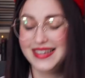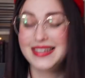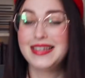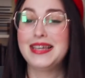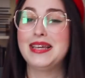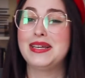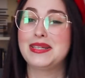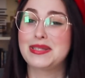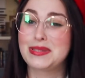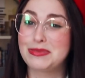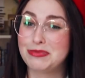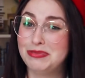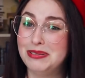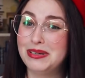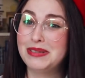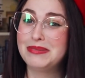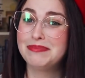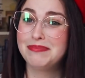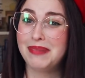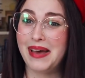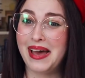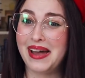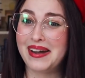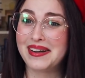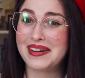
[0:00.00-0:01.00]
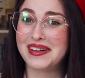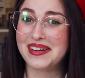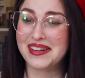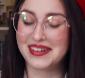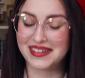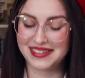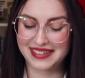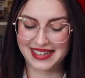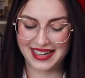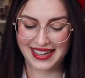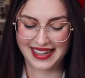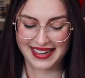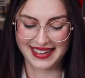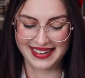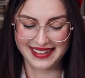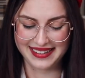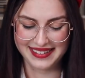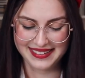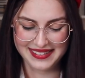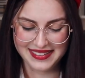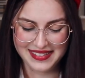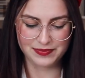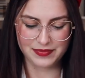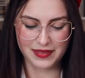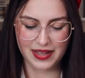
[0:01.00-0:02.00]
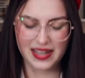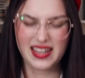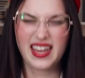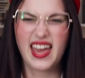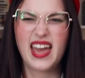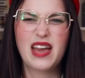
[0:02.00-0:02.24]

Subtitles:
He's one paranoid guy. It